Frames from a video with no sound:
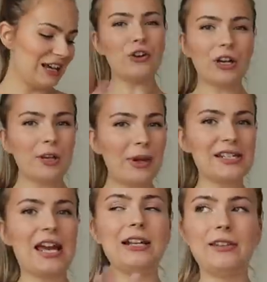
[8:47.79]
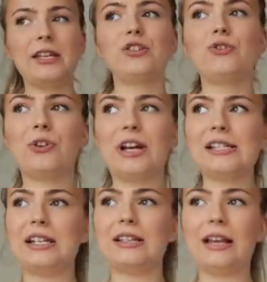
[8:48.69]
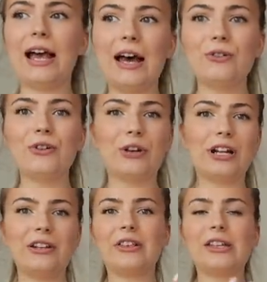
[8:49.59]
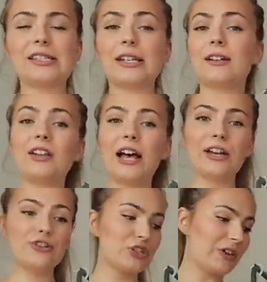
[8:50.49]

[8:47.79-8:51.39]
Don't recommend anything too crazy and loud or anything that's gonna clash,